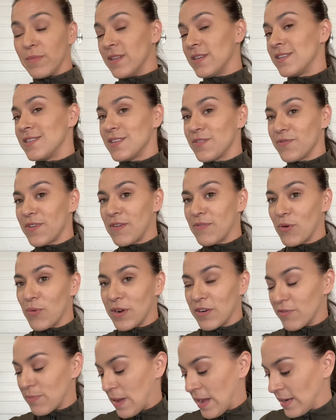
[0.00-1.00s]
This is a favorite one
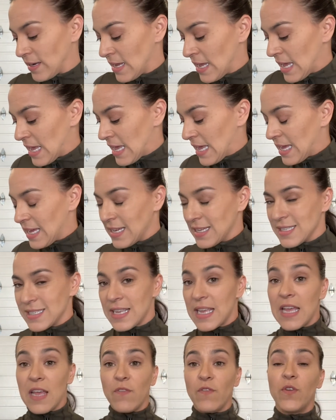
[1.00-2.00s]
of mine, is
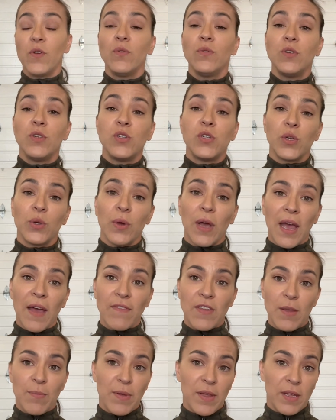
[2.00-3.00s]
if you do have
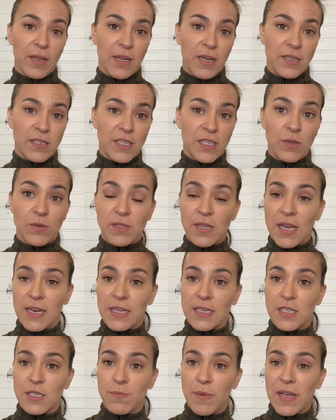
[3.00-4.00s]
the ability to use any
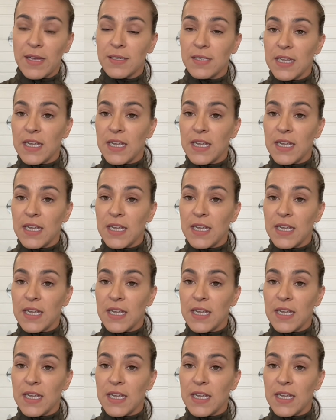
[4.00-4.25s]
space,